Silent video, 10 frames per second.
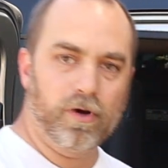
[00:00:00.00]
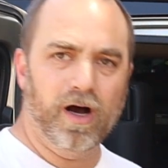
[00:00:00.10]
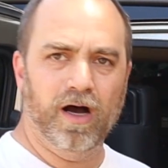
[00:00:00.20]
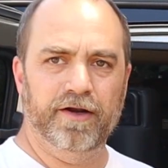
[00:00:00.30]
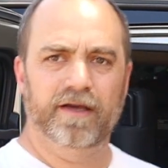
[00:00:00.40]

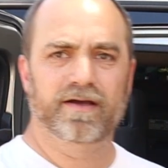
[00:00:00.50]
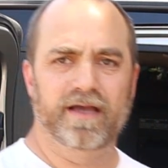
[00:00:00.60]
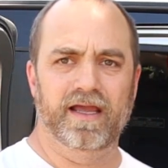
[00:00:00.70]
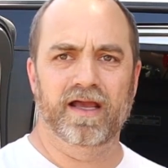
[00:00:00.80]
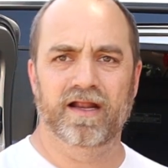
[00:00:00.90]
rod.
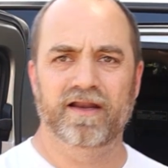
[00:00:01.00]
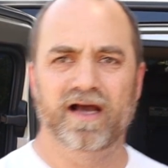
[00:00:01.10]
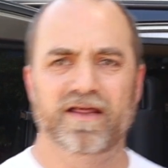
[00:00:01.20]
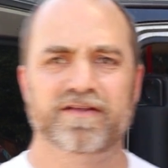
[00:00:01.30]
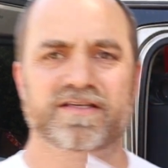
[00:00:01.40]
And
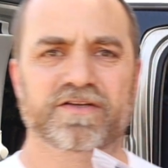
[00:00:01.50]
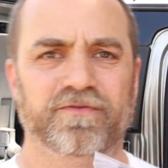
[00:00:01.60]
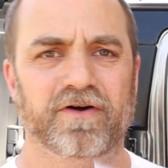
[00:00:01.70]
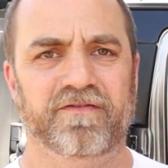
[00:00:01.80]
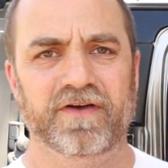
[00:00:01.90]
this is
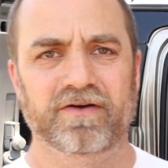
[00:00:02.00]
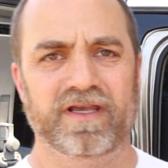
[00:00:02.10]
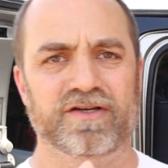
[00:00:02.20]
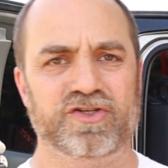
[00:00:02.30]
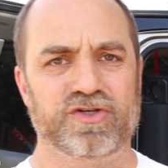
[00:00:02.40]
for filling
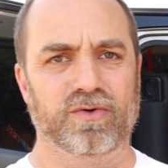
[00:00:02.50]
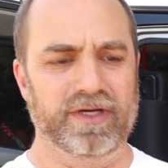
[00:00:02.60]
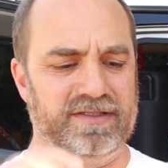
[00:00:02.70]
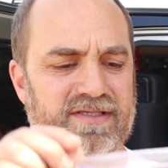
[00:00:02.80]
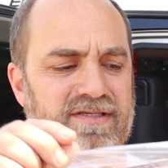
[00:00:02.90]
in
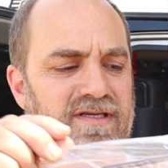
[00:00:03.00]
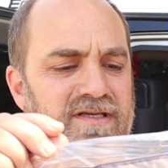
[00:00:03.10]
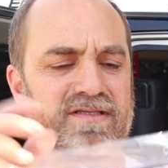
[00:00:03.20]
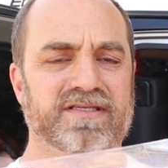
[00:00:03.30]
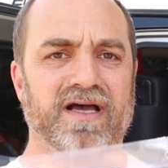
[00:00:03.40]
joints
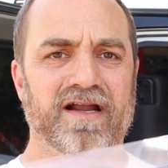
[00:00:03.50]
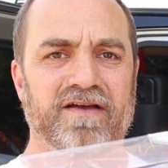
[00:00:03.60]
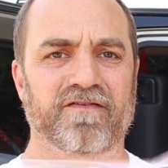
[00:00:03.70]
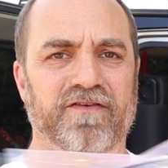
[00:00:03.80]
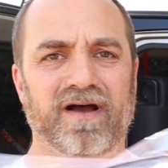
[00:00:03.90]
inside
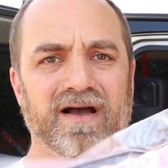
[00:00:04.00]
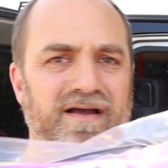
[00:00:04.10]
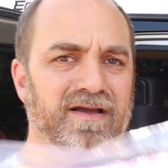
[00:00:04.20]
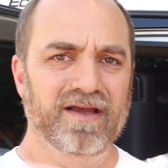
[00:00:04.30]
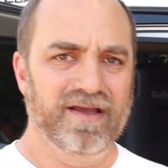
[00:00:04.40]
of
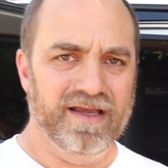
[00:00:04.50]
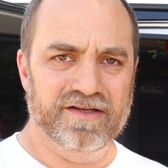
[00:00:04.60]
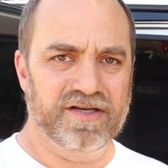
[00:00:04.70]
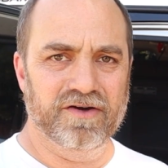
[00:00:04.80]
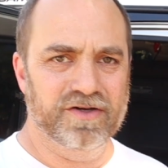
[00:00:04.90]

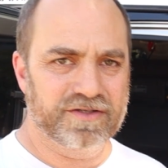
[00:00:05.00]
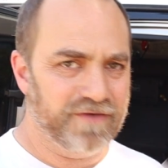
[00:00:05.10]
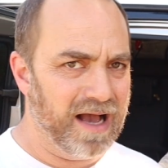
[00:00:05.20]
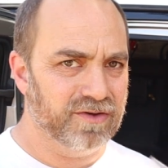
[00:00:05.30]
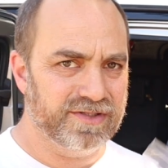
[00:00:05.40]
interiors of
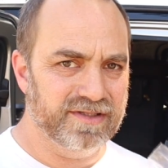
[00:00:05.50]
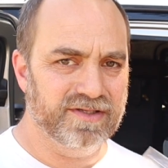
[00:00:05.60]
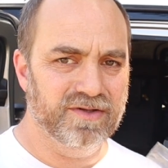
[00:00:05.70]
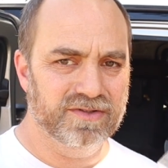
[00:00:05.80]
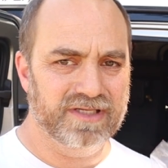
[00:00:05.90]
houses
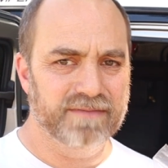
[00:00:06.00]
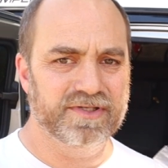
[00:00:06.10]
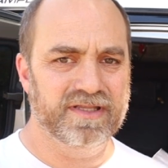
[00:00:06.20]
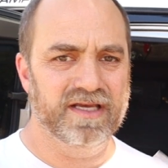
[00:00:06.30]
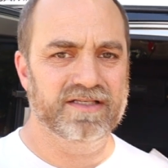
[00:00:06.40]
and those types
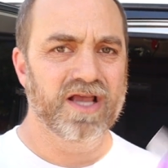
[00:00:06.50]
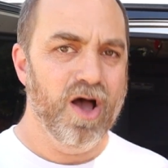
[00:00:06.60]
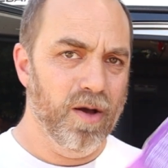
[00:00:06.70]
of things.